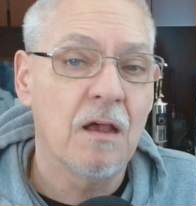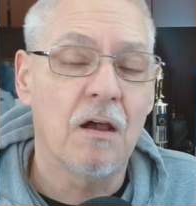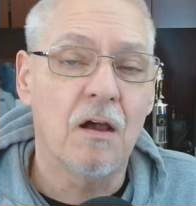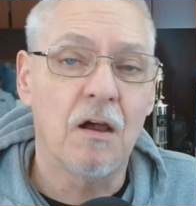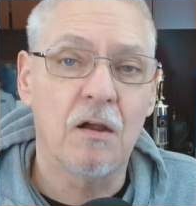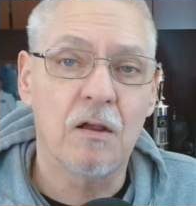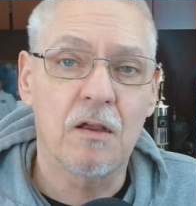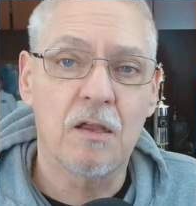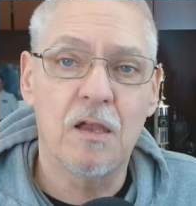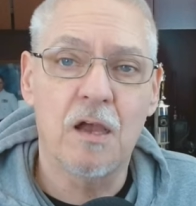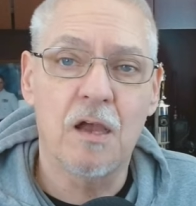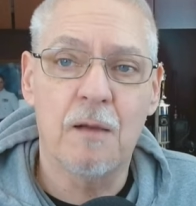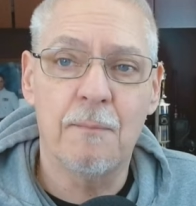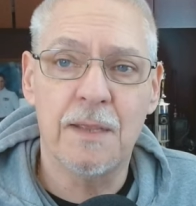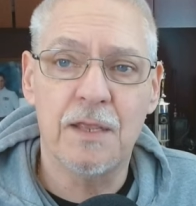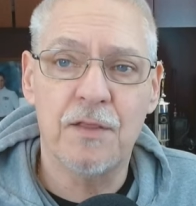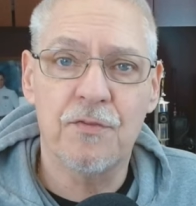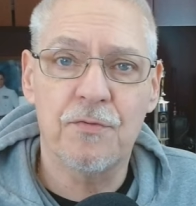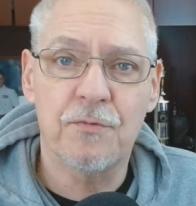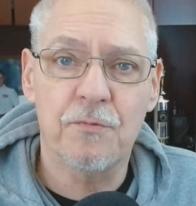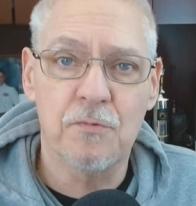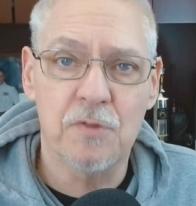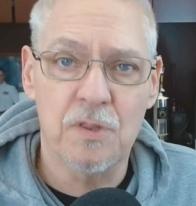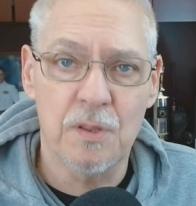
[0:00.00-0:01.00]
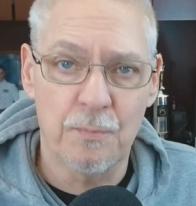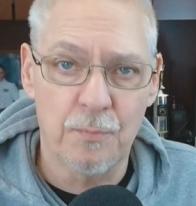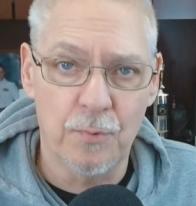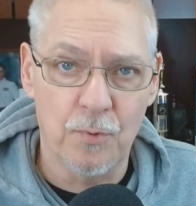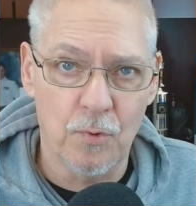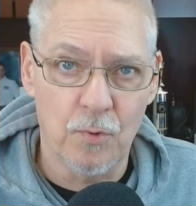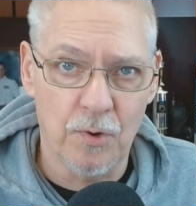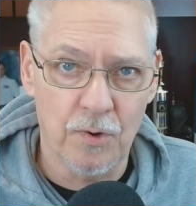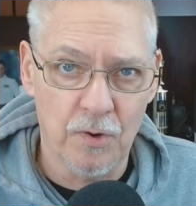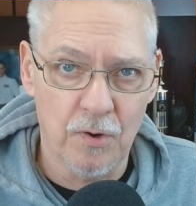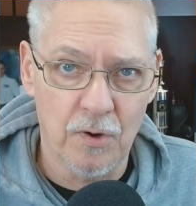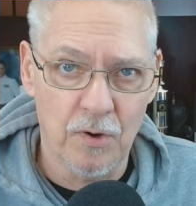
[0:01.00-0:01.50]
are coming through the
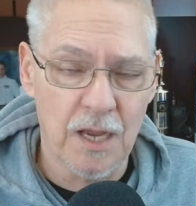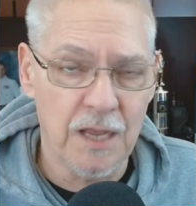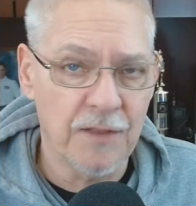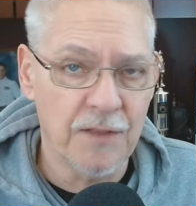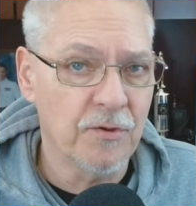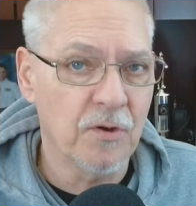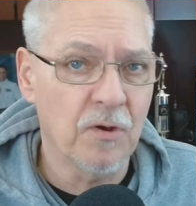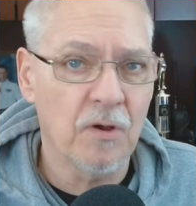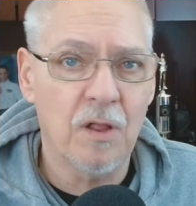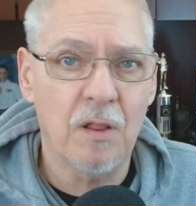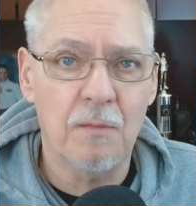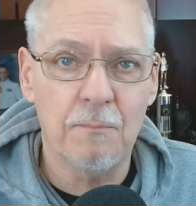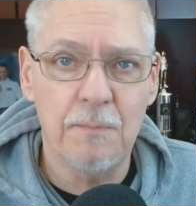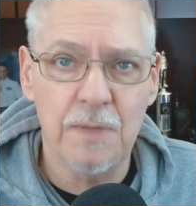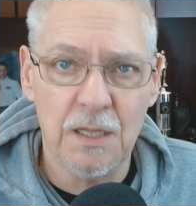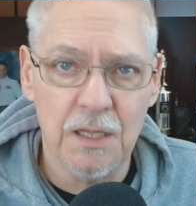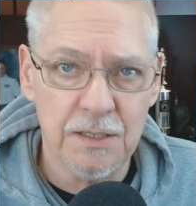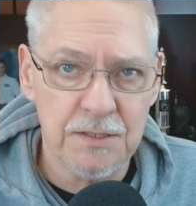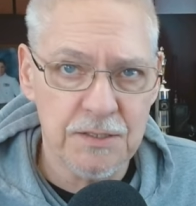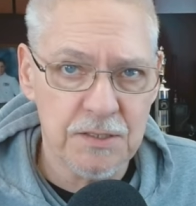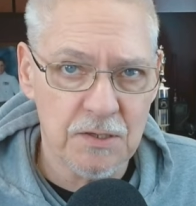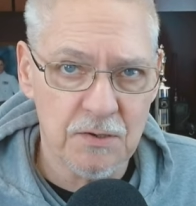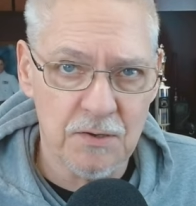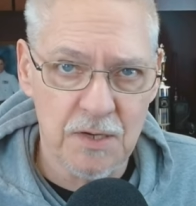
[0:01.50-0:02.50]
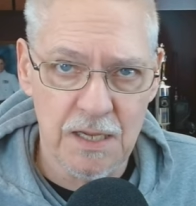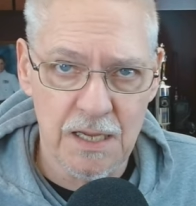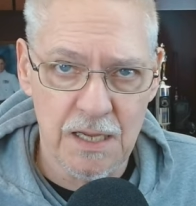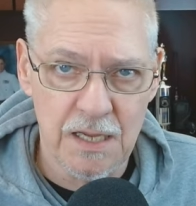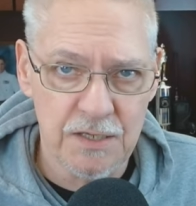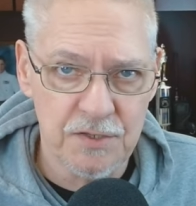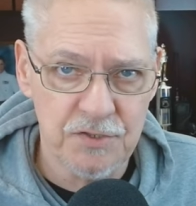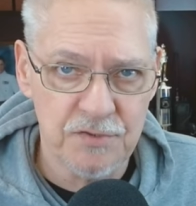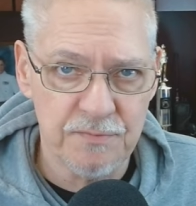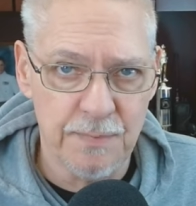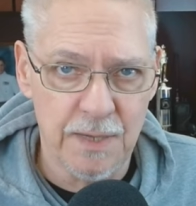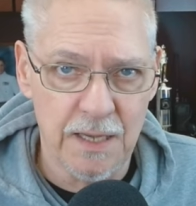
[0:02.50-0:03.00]
border, and they're all
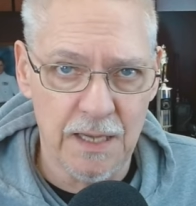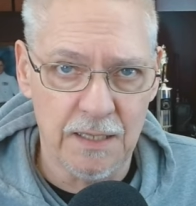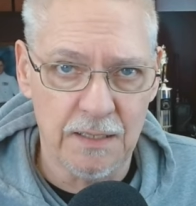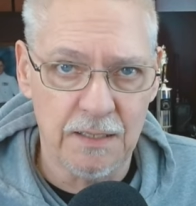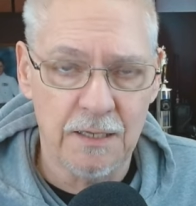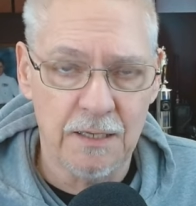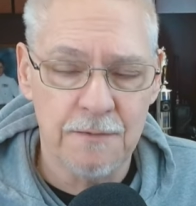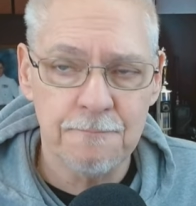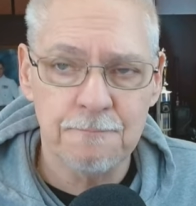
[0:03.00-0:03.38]
military-aged men.